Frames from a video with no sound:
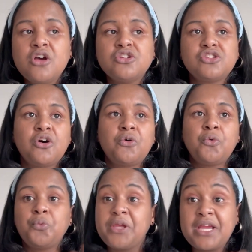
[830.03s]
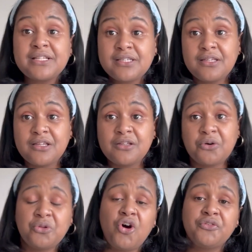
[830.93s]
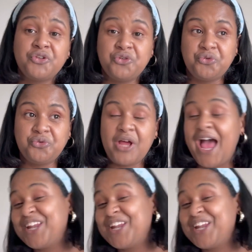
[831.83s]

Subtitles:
so we can sit here the whole afternoon.